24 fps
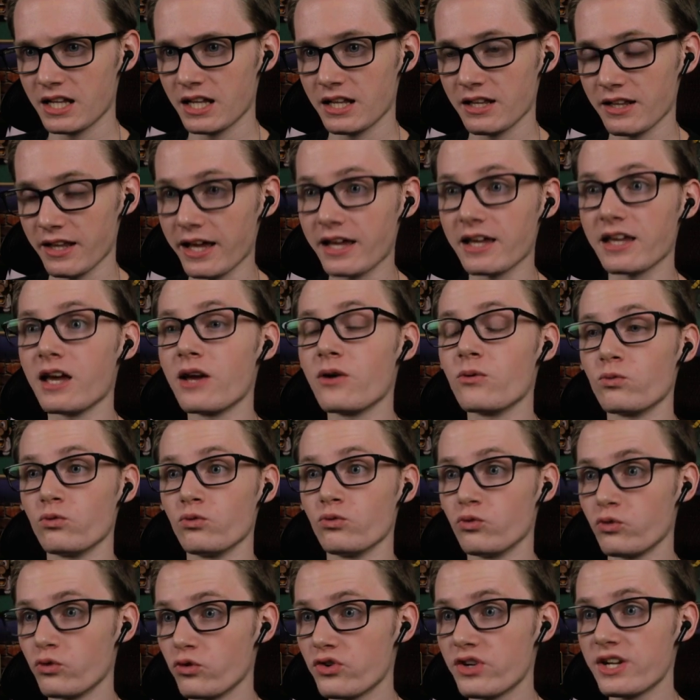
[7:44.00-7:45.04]
like, it
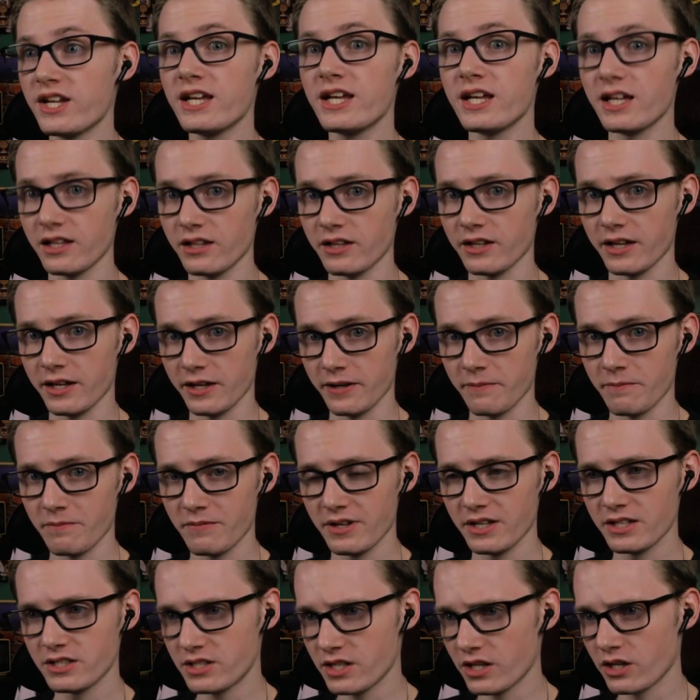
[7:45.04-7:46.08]
really
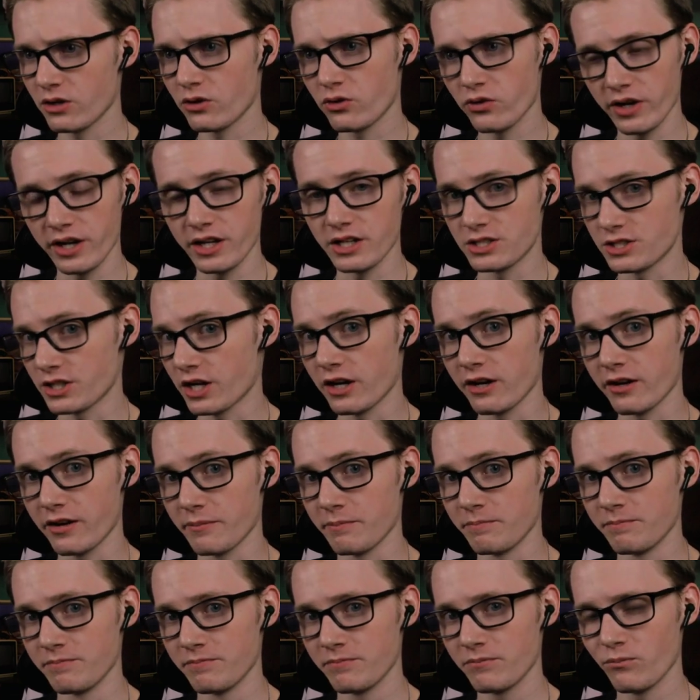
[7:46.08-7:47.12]
did a great job
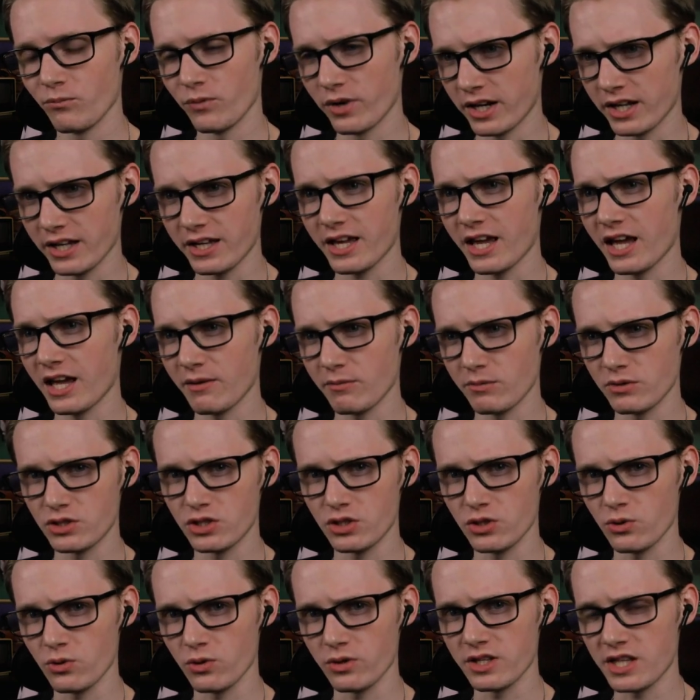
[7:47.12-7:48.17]
when it came
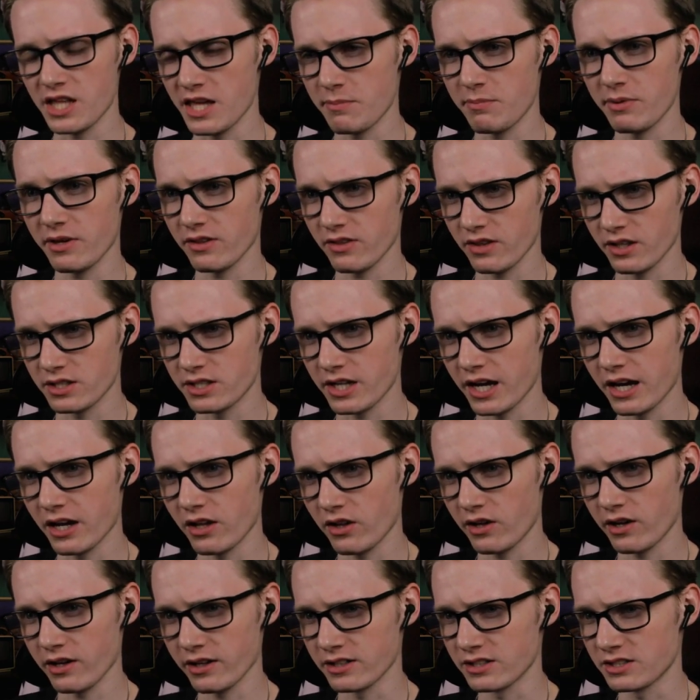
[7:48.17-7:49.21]
to keeping the
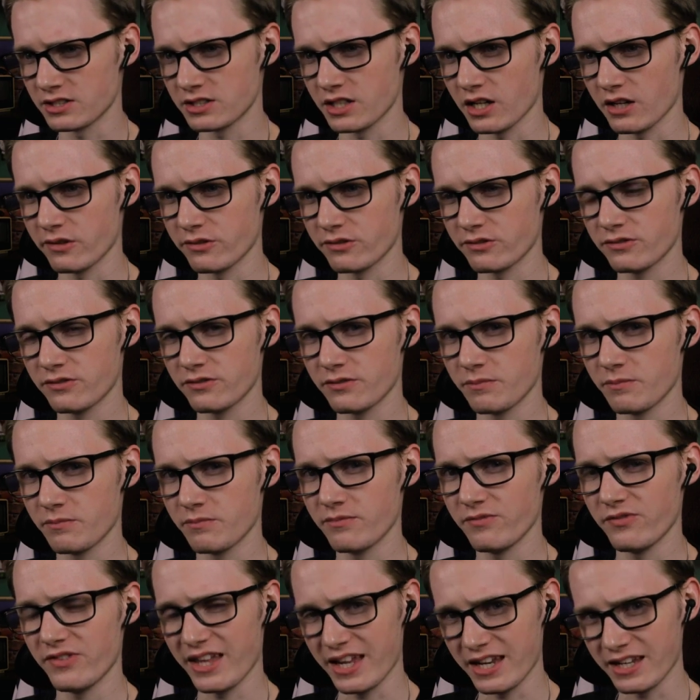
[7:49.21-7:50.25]
dialogue and stuff
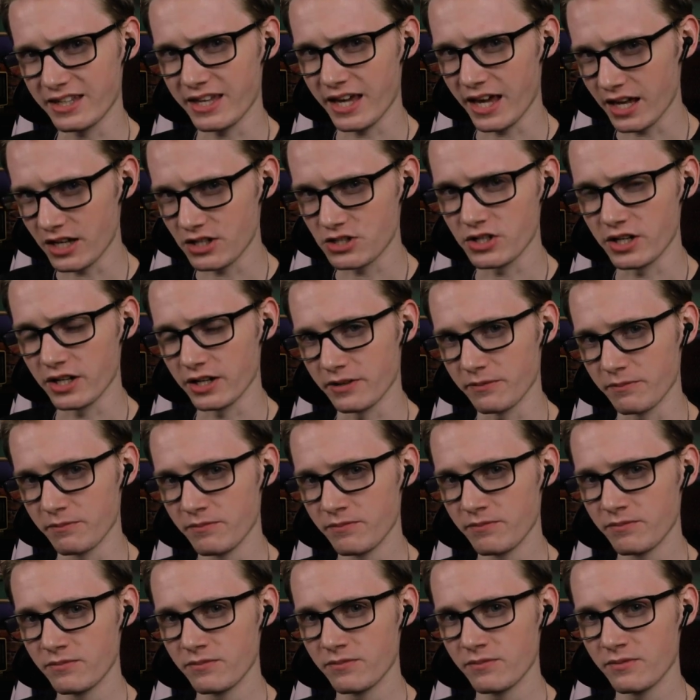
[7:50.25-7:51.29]
engaging.
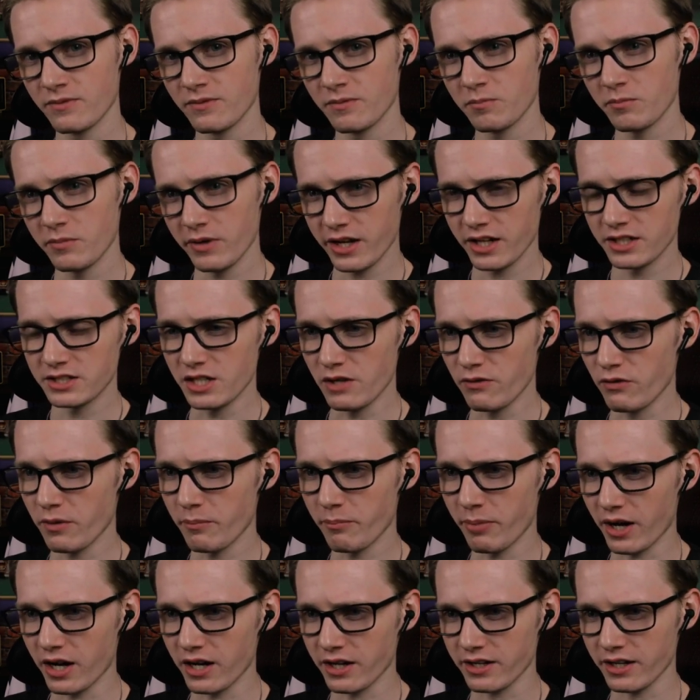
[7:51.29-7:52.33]
Because even
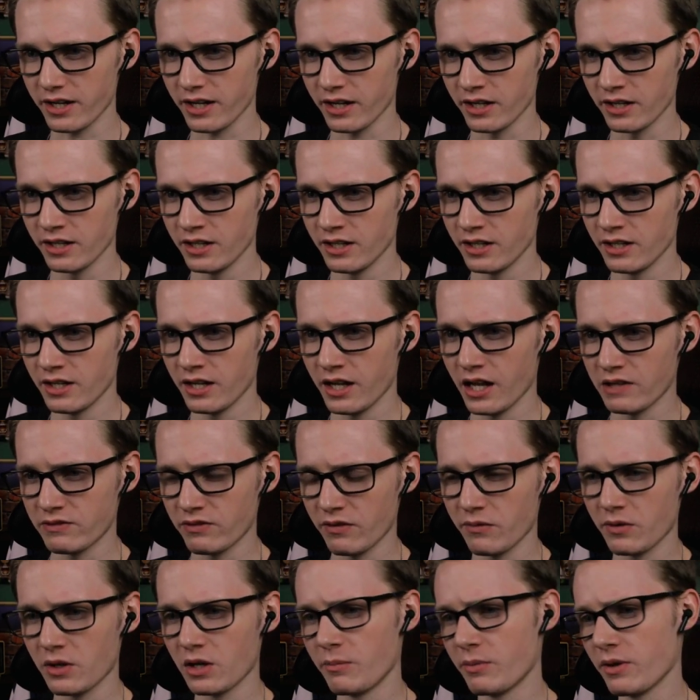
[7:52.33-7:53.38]
Bakke, if
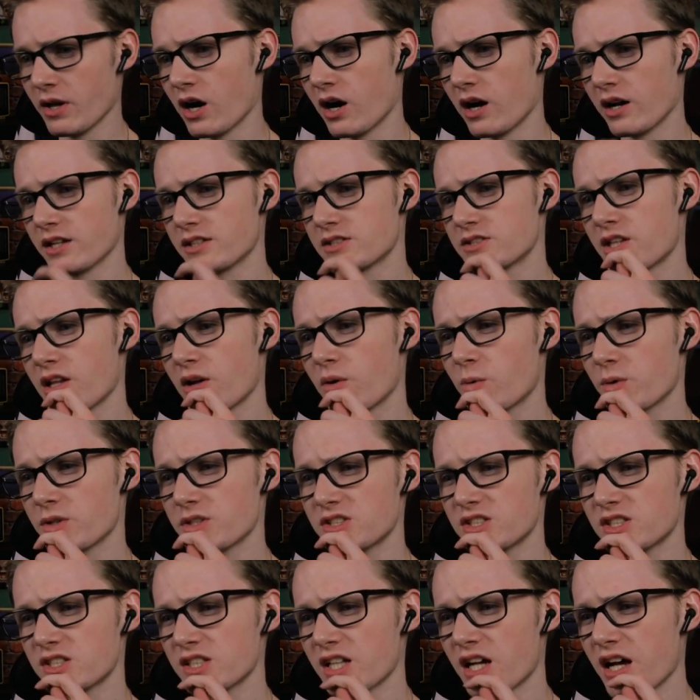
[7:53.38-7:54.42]
I'm gonna be honest, there were
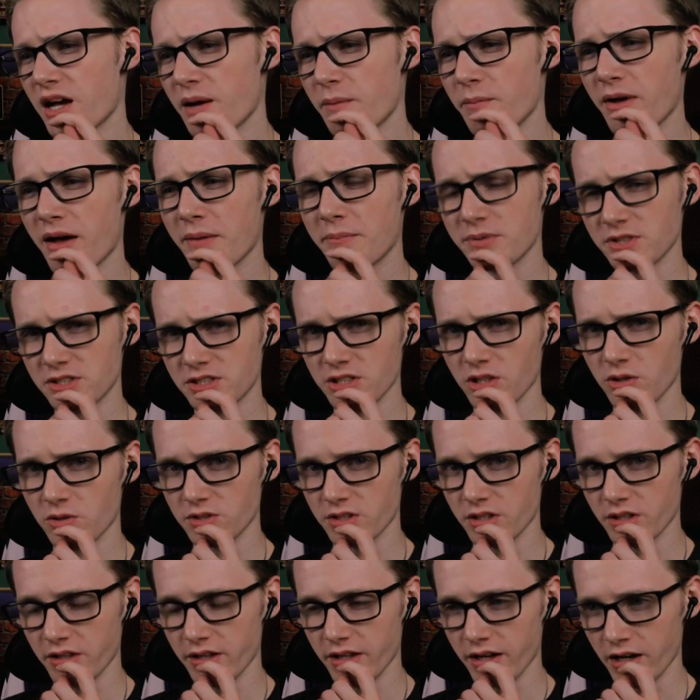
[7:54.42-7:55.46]
some episodes
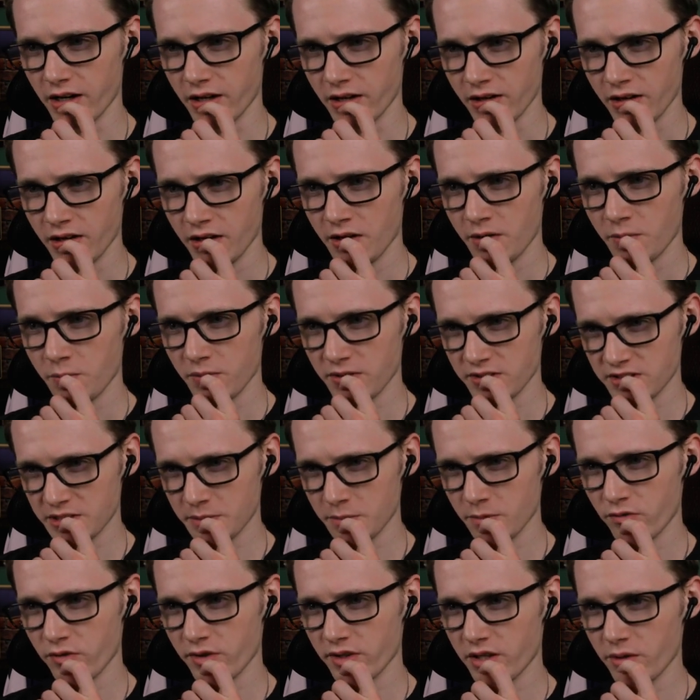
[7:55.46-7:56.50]
in there where some
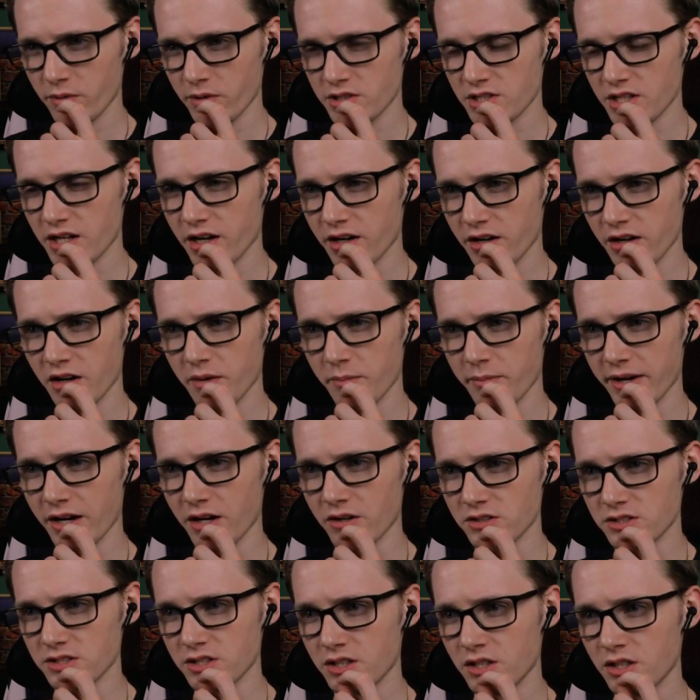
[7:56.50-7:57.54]
of what they were talking
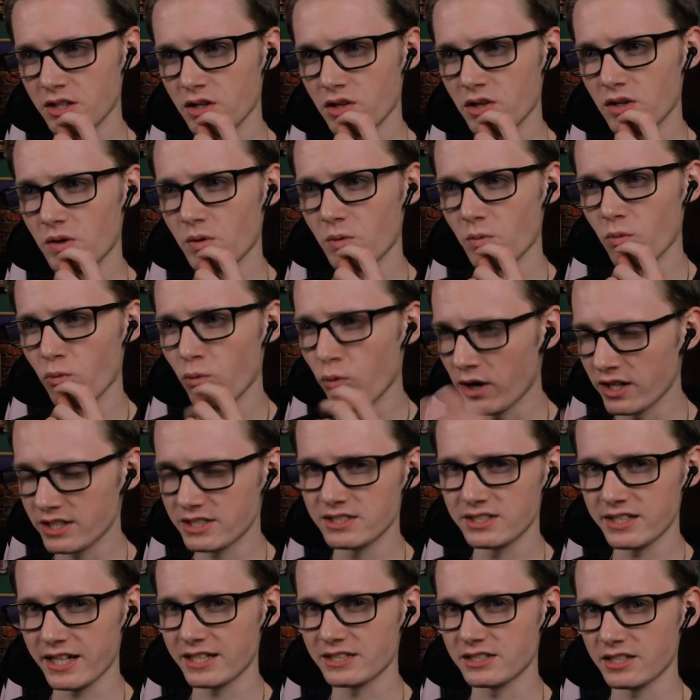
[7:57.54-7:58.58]
about
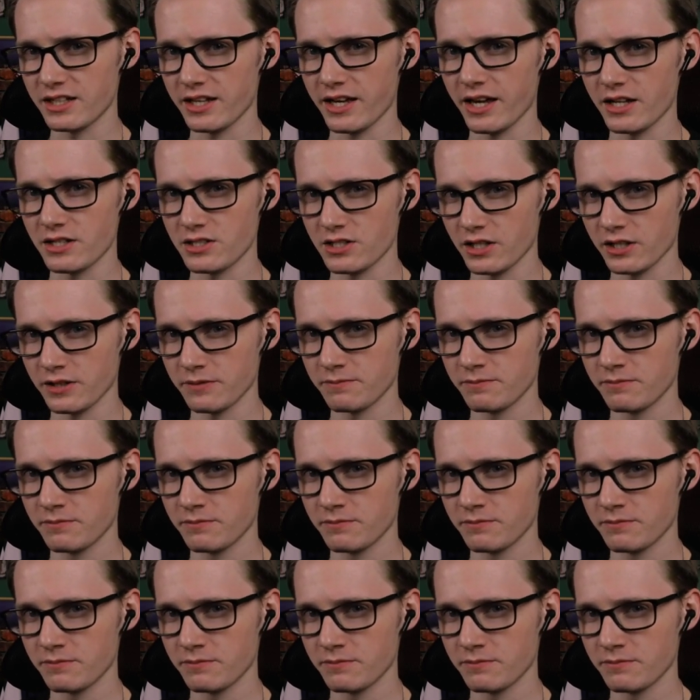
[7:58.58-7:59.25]
wasn't as engaging.